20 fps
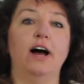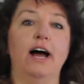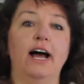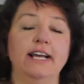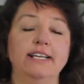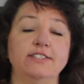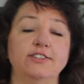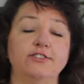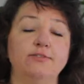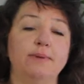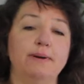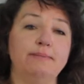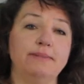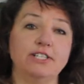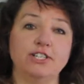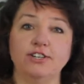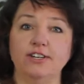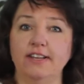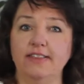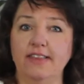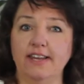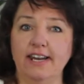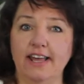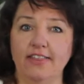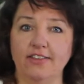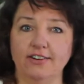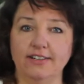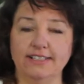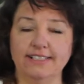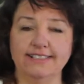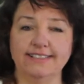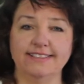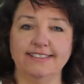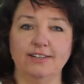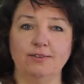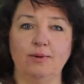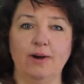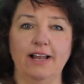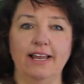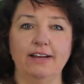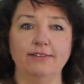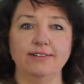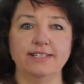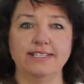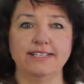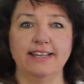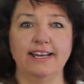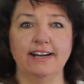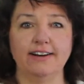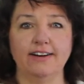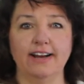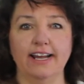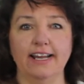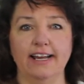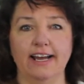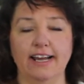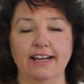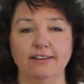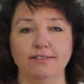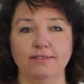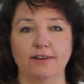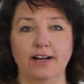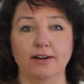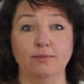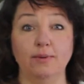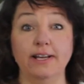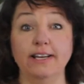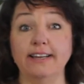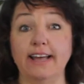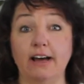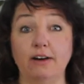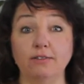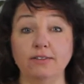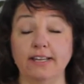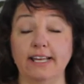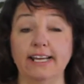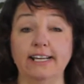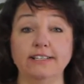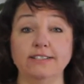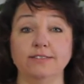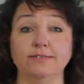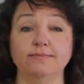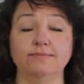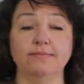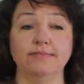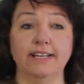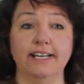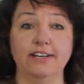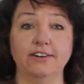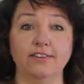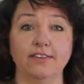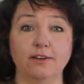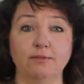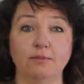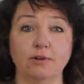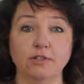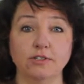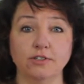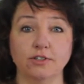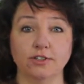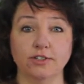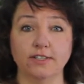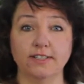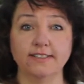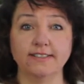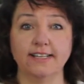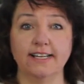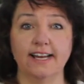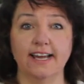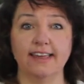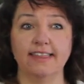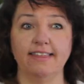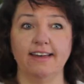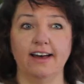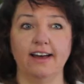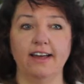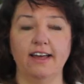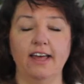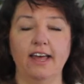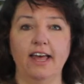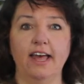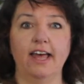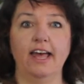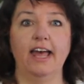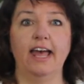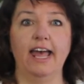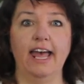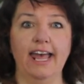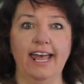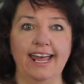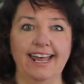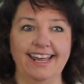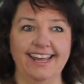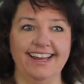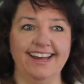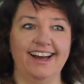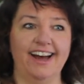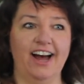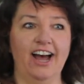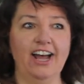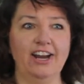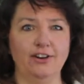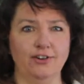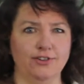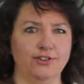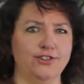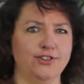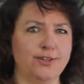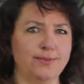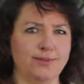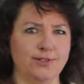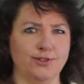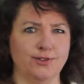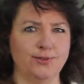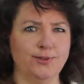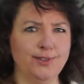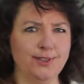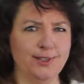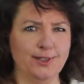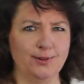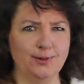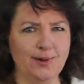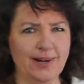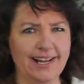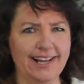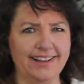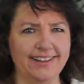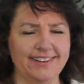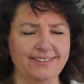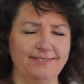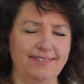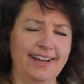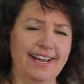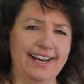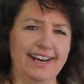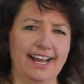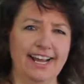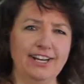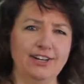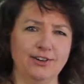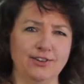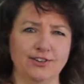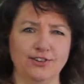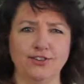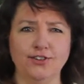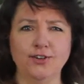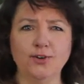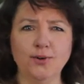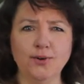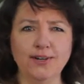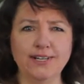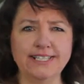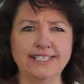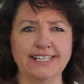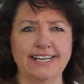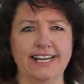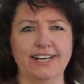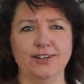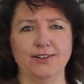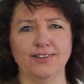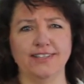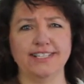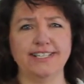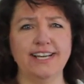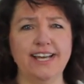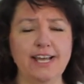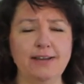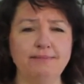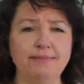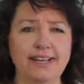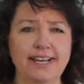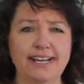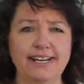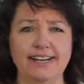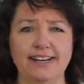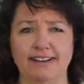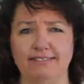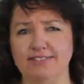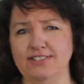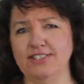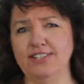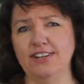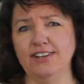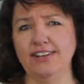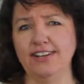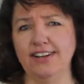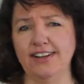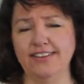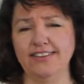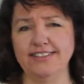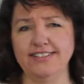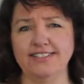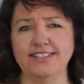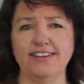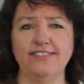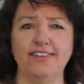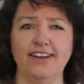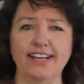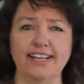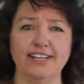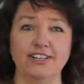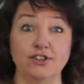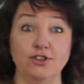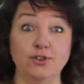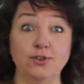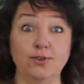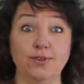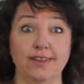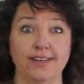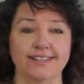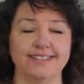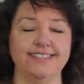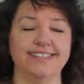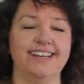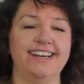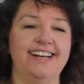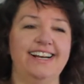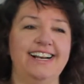I served my mission in the Netherlands, and while I was there, I went out later than most girls, and I thought, hey, I know the scriptures really well, and man, I know the stories, and I know the timeline, and I've studied all this stuff, I can do this.